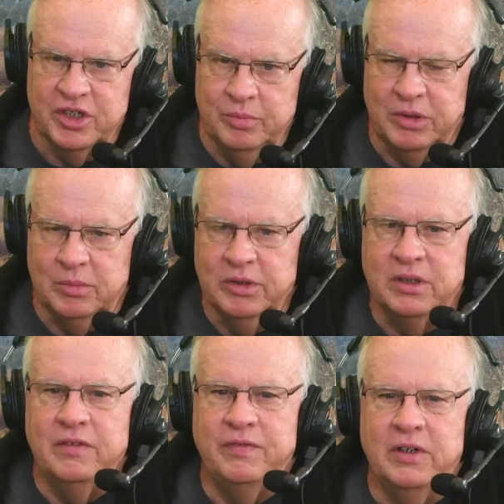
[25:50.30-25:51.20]
a
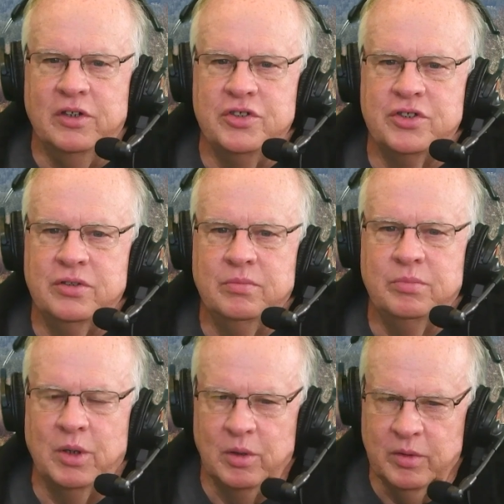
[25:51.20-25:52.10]
public affairs
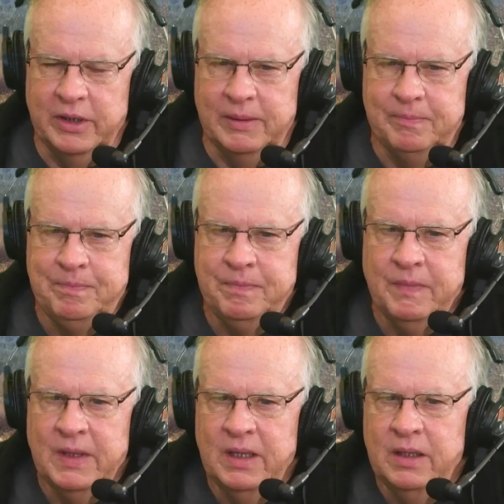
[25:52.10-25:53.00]
program,
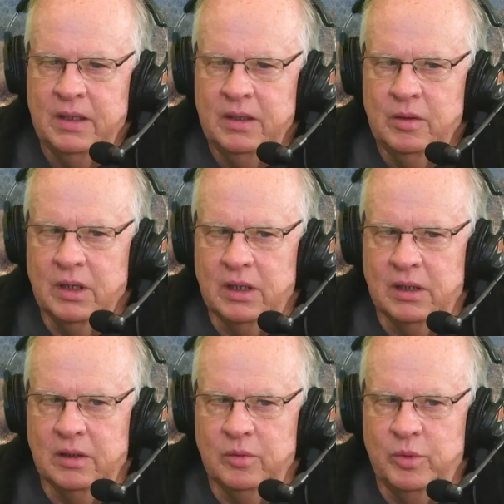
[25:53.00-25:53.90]

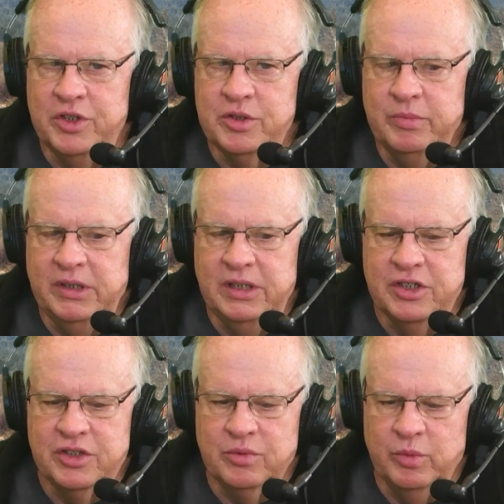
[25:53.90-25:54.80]
which
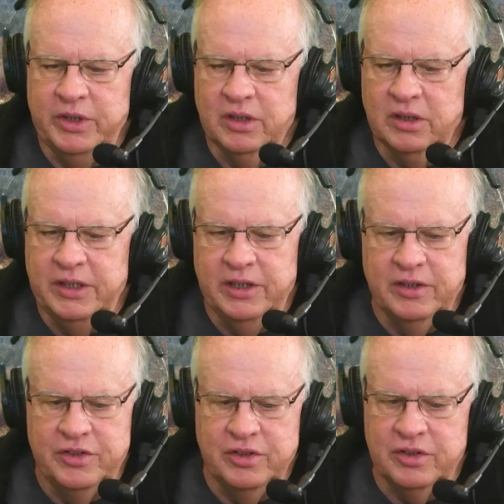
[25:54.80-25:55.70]
means we are
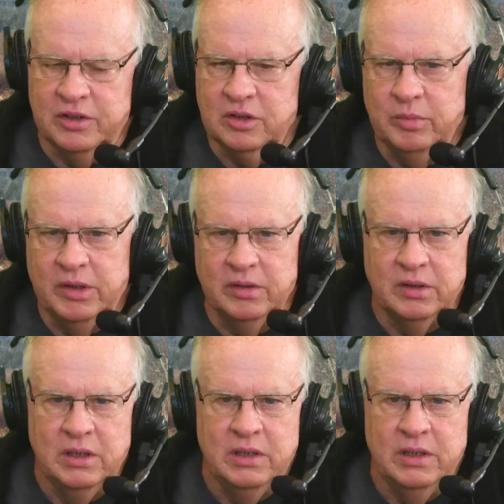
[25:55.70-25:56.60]
here to talk about
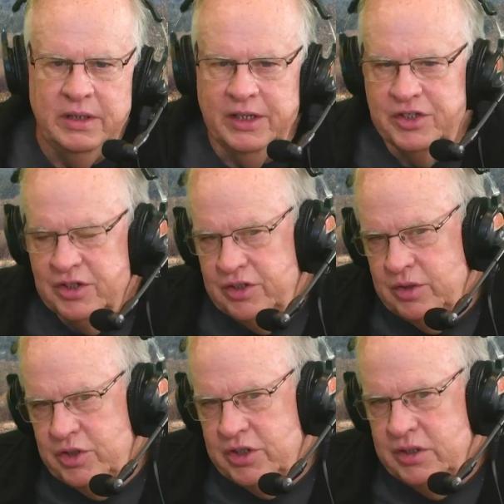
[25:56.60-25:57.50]

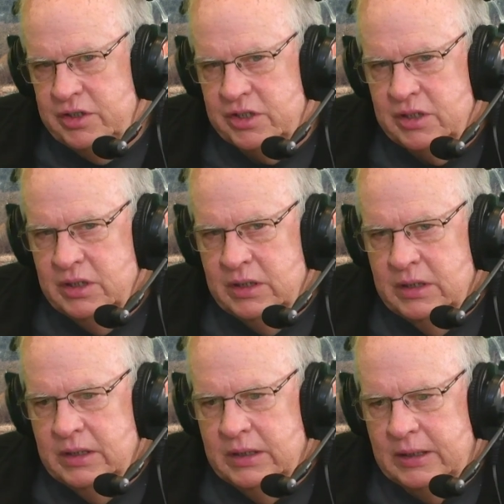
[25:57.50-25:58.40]
institutions,
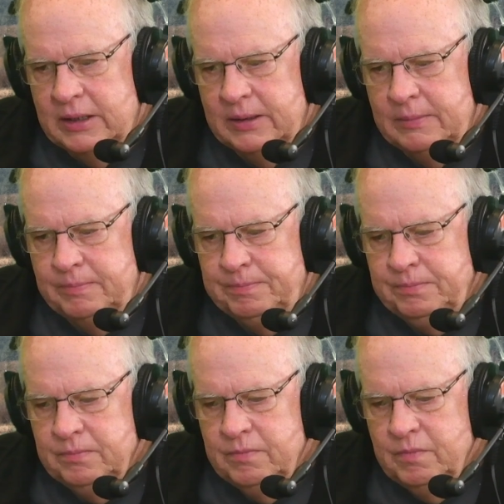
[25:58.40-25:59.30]

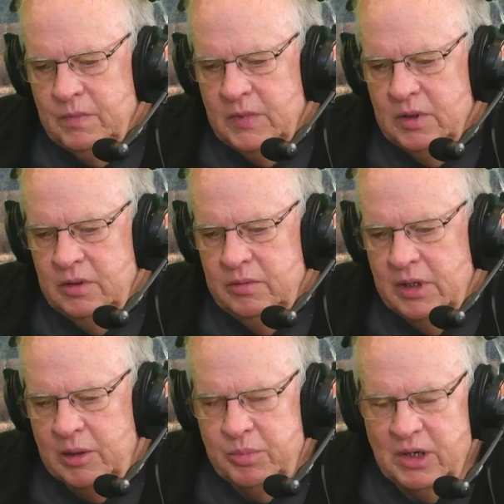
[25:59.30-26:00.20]

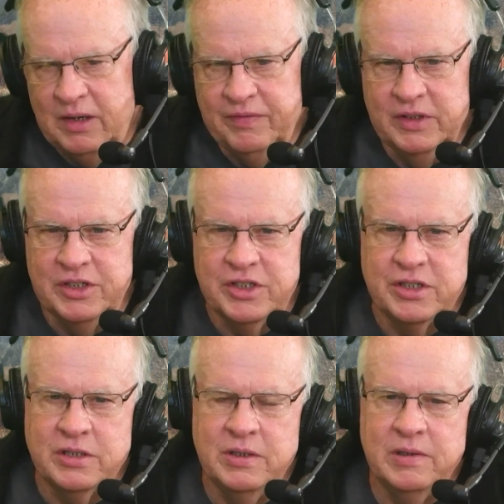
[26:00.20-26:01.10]
nonprofits,